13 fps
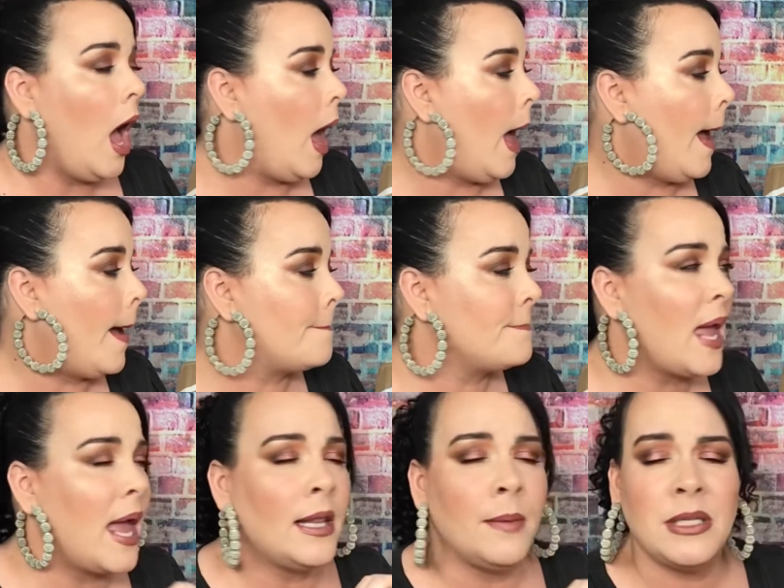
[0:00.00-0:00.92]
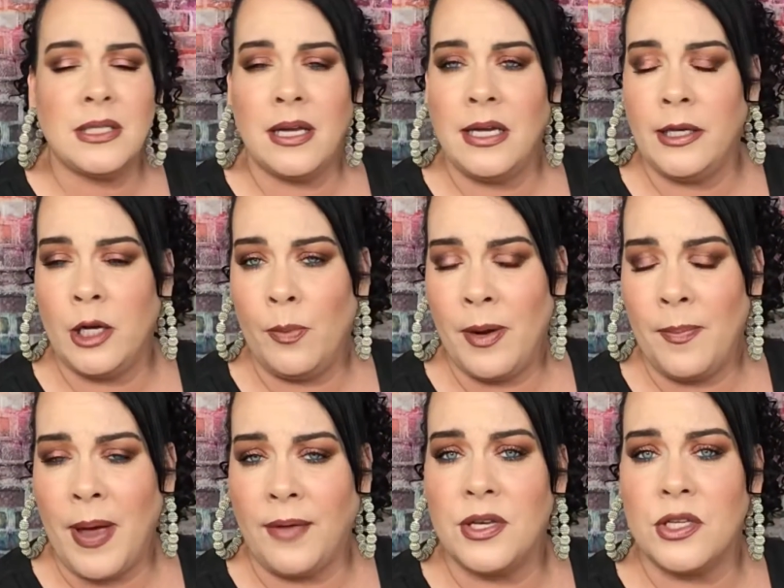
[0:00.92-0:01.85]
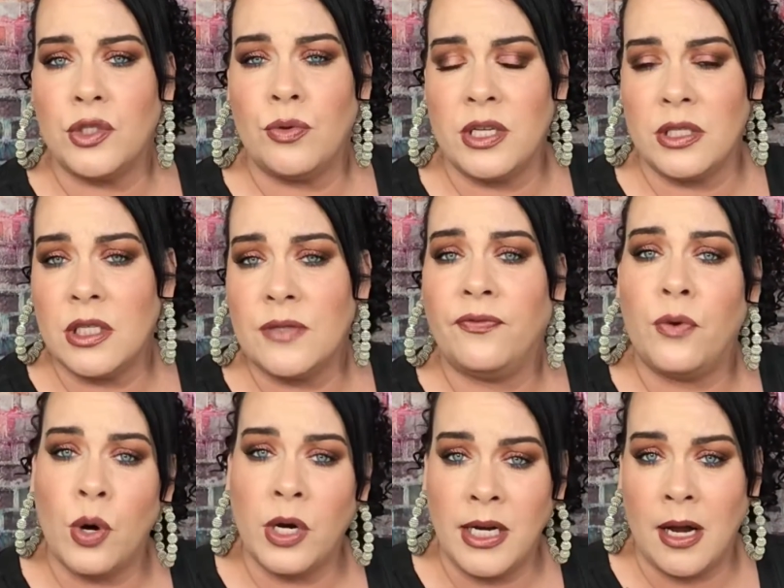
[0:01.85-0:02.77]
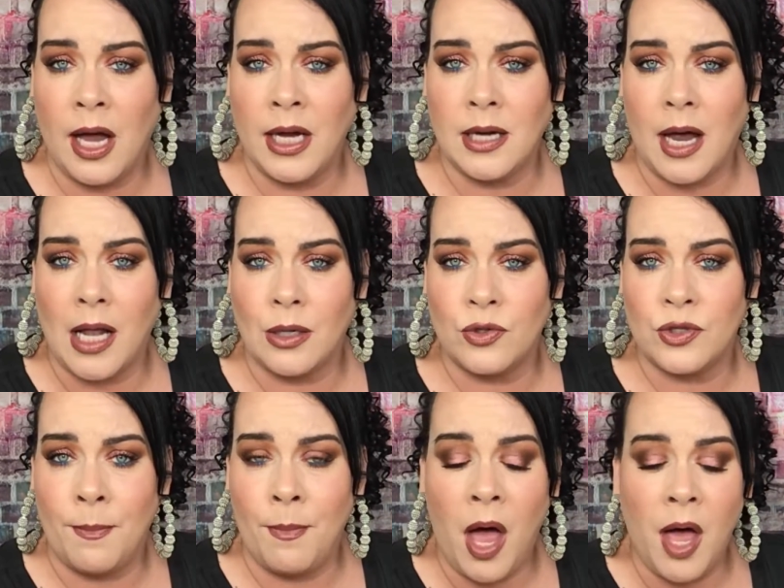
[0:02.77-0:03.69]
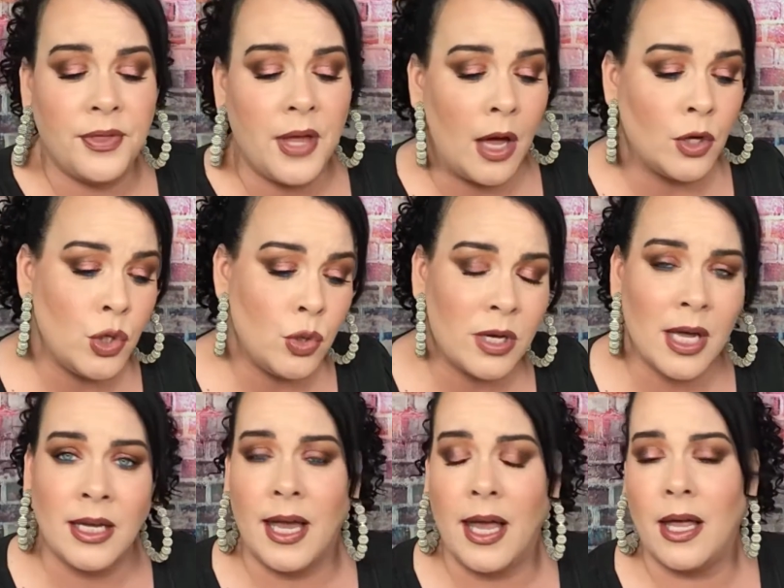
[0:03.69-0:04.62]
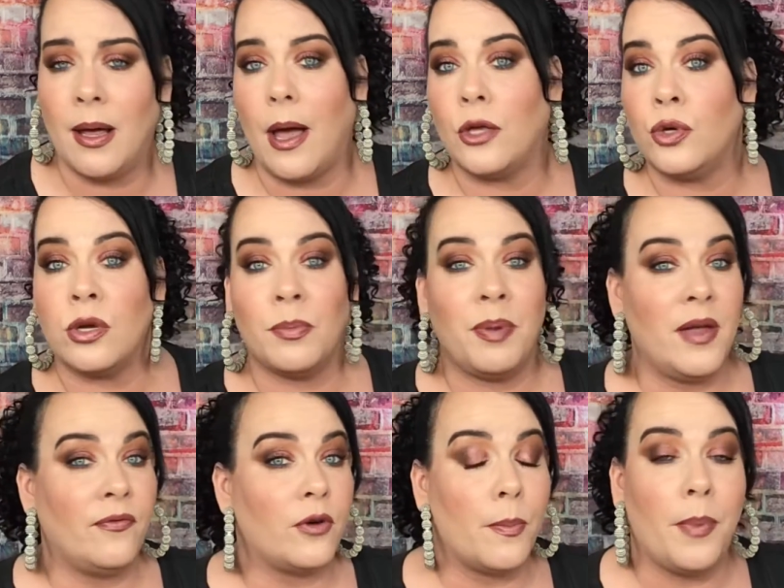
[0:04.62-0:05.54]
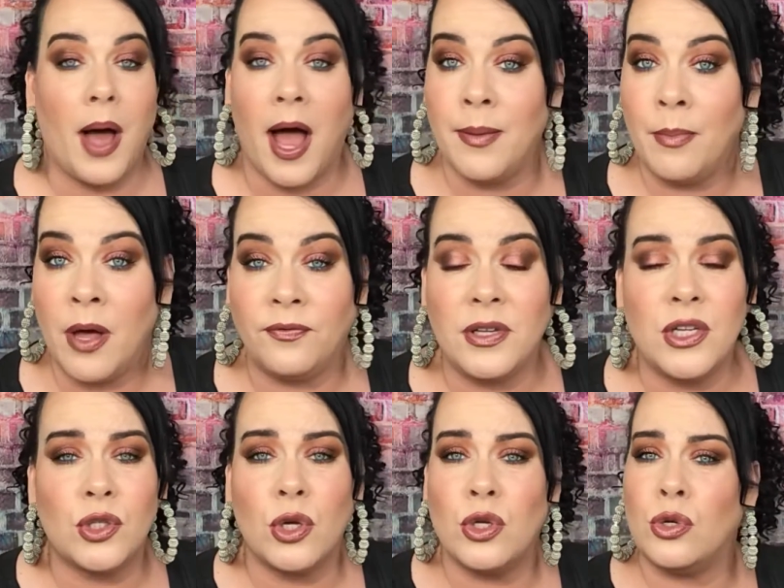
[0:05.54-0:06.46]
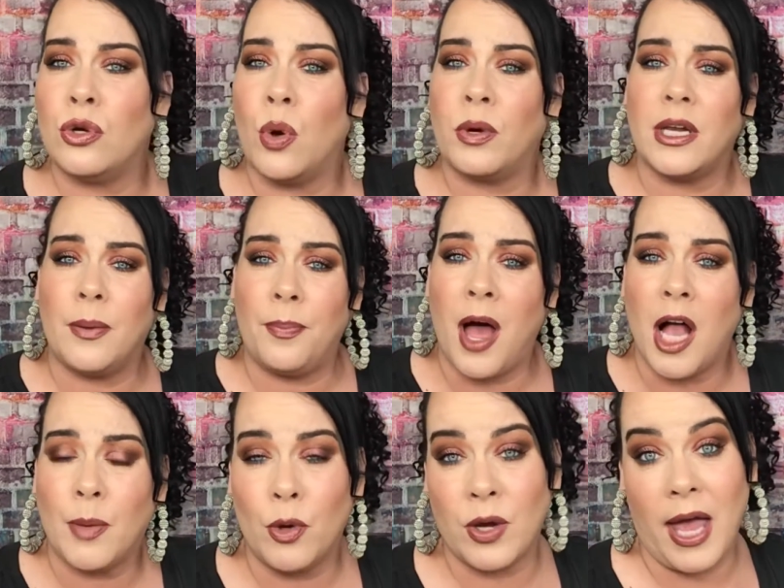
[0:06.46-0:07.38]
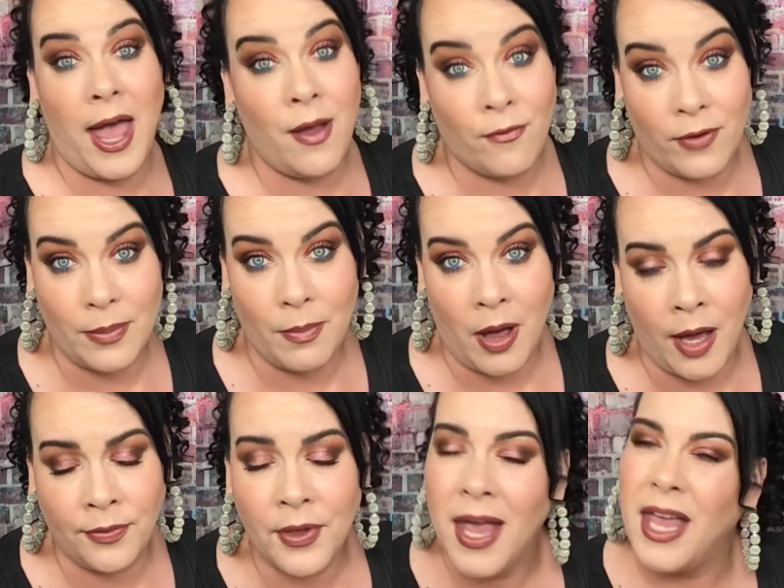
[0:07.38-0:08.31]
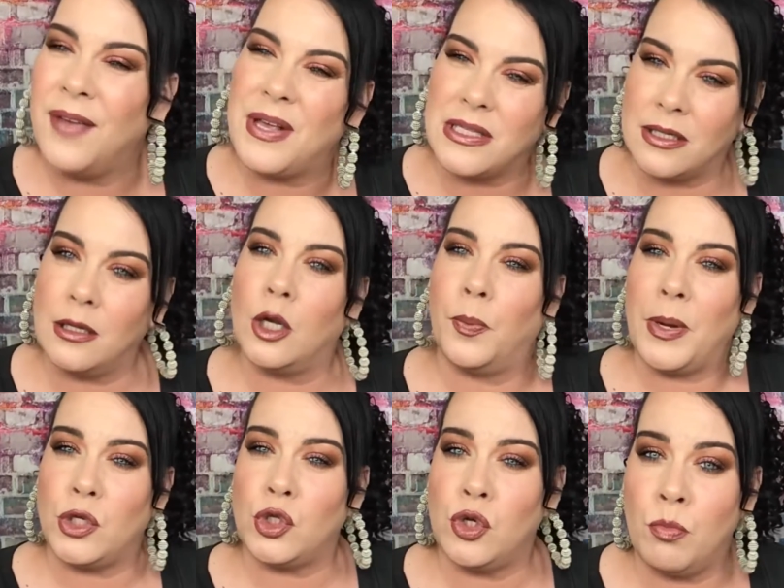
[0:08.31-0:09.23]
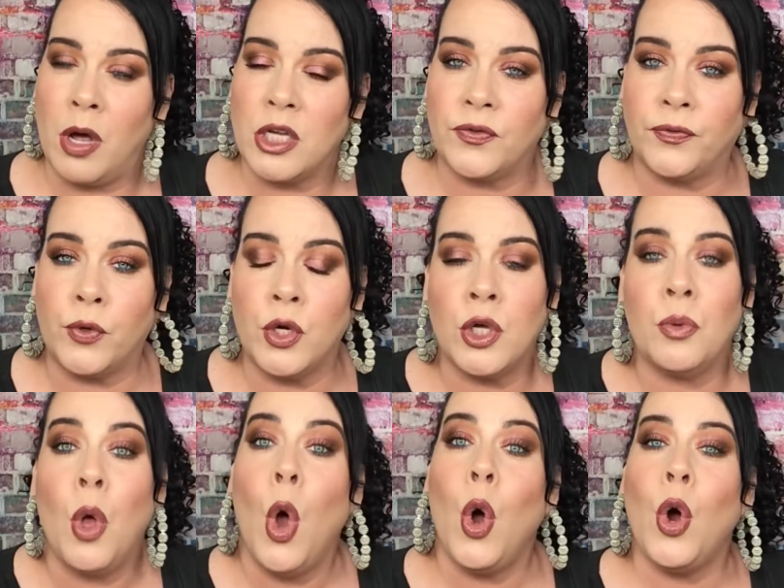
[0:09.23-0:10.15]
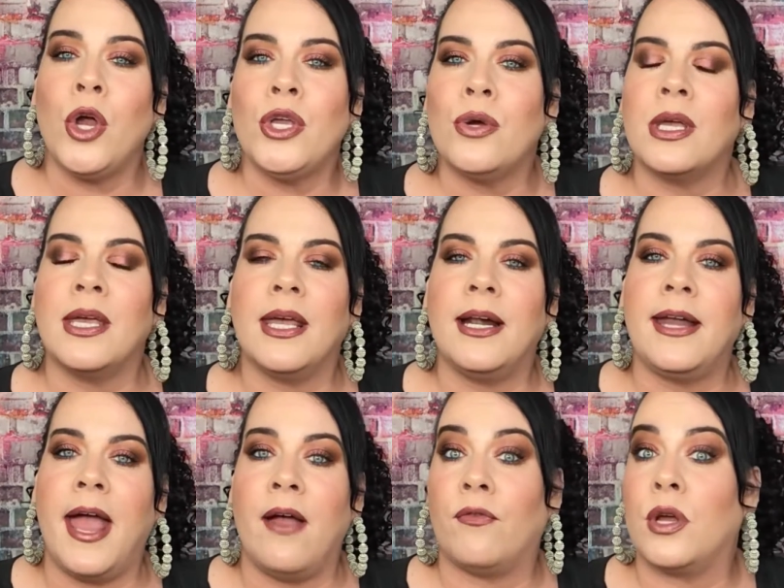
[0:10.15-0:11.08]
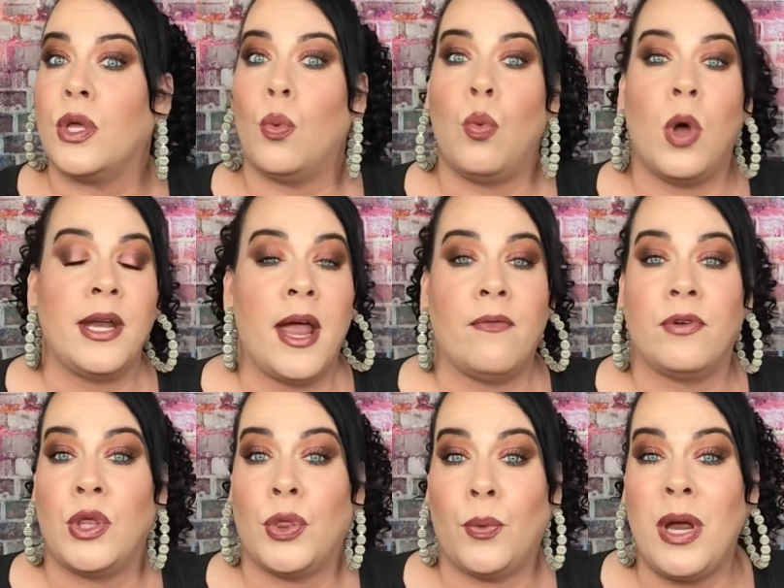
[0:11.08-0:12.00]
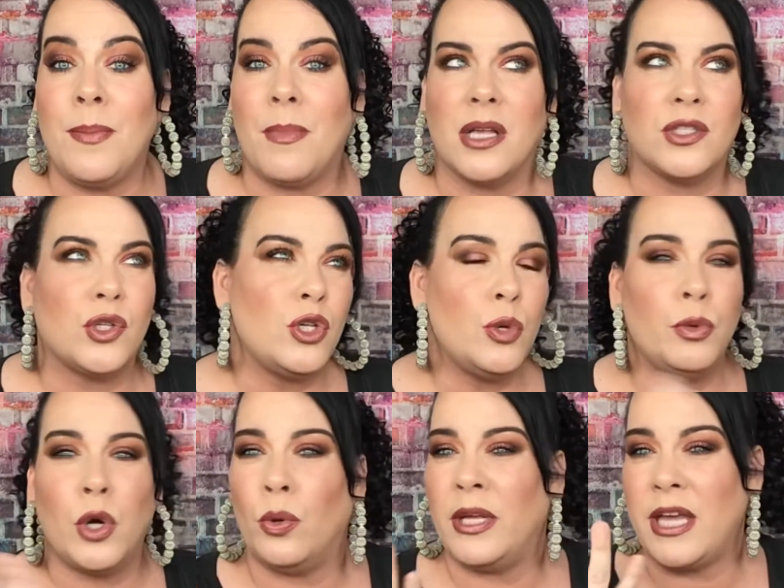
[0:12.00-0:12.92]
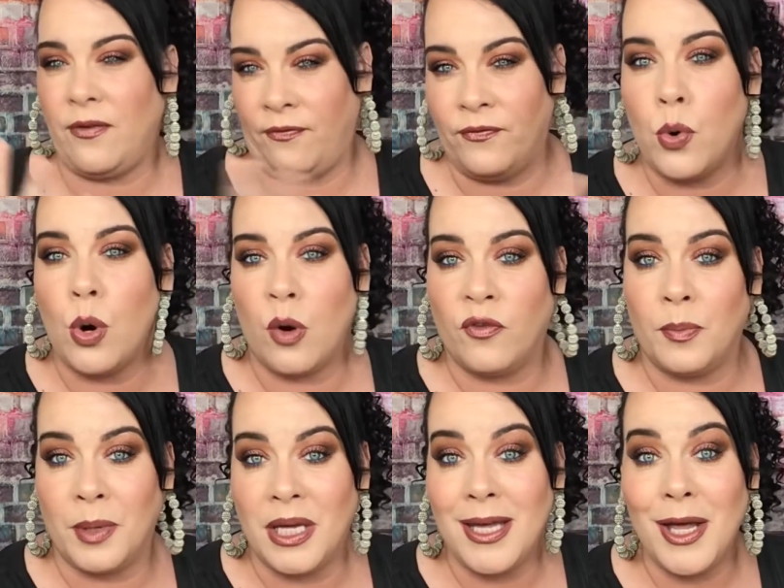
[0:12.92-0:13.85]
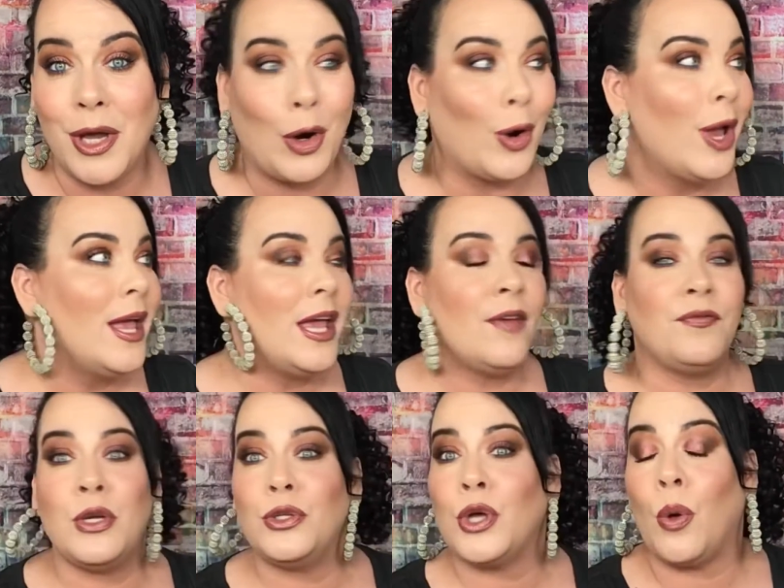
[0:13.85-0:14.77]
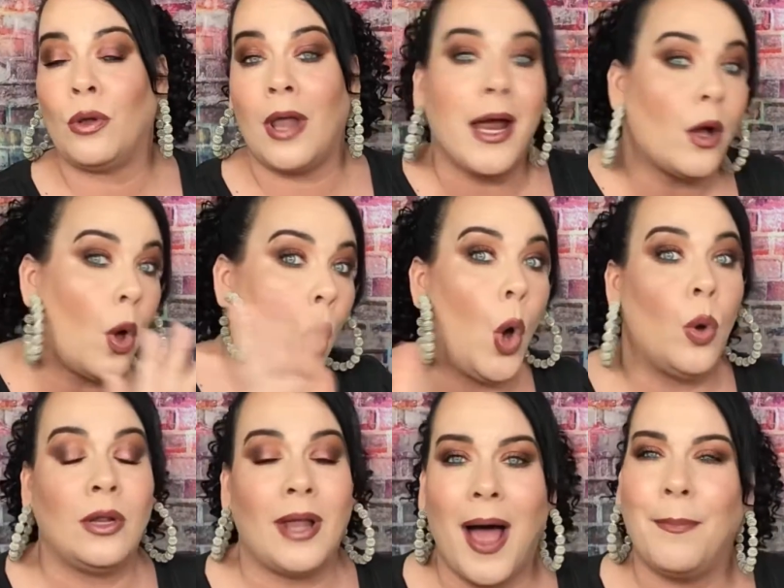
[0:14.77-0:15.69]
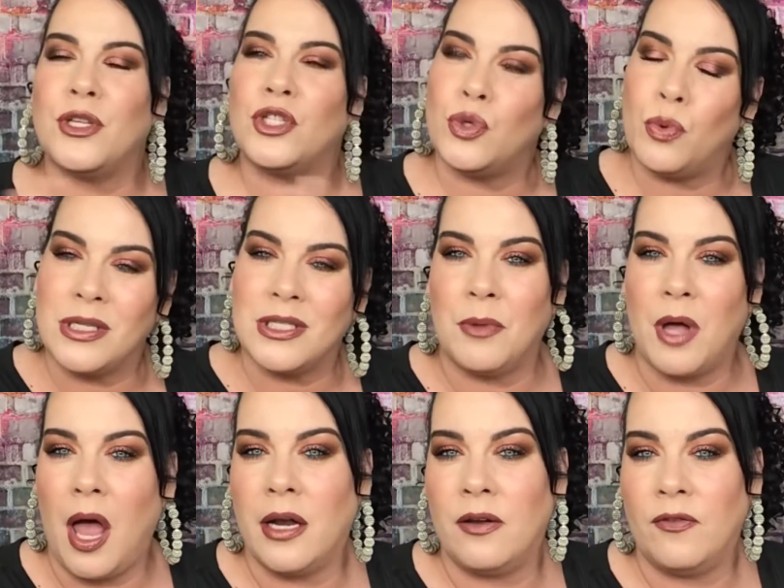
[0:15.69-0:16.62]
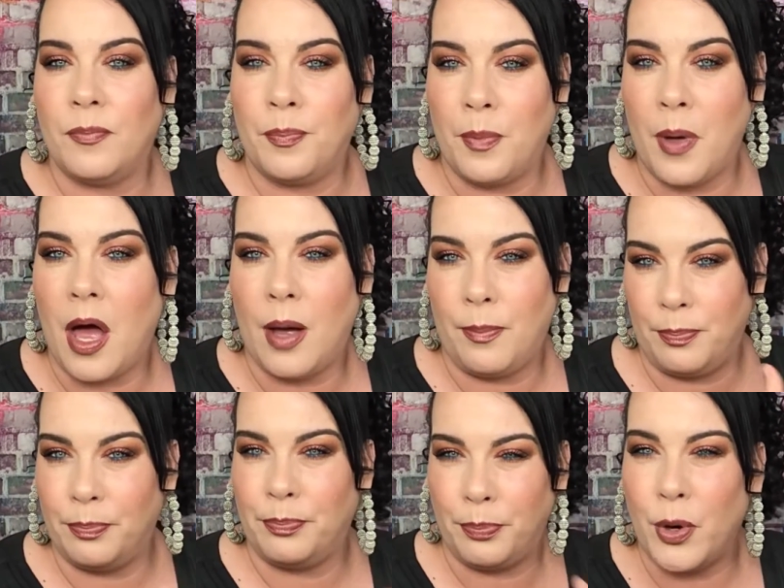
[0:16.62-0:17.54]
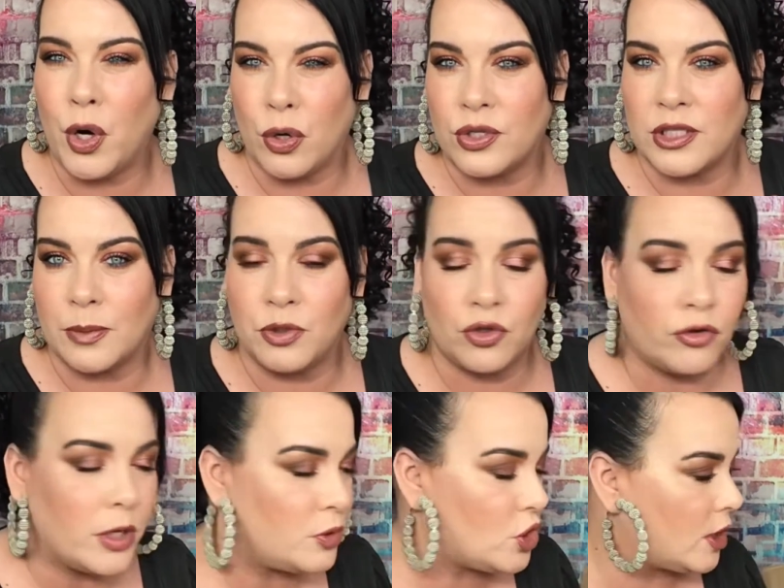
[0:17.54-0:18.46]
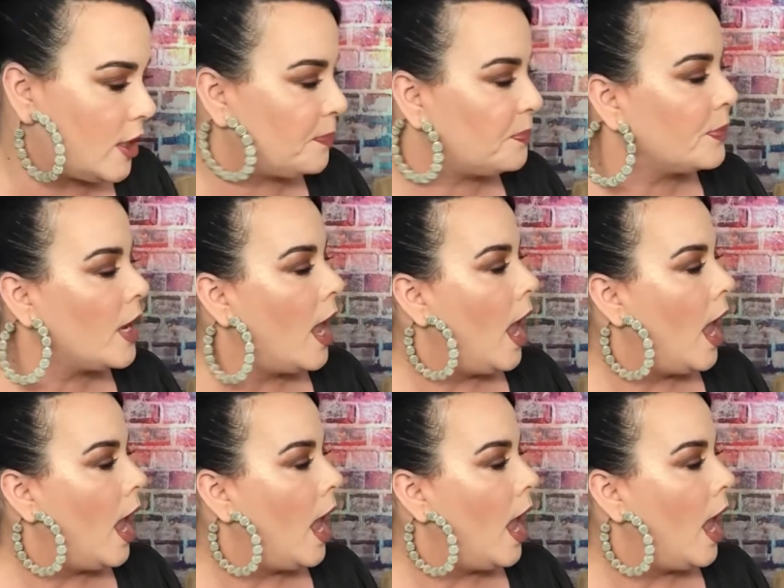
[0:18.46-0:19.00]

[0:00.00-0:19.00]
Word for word: Um, and let me tell you a little bit about this. So this is $49 a month. Now you can get, you can pay for bi-monthly so you don't get a pocketbook every month if that's a little bit too much for you. Or you can get it every one every three months. So you would only get four of them a year if you don't like a whole lot but you want some kind of uh, per subscription.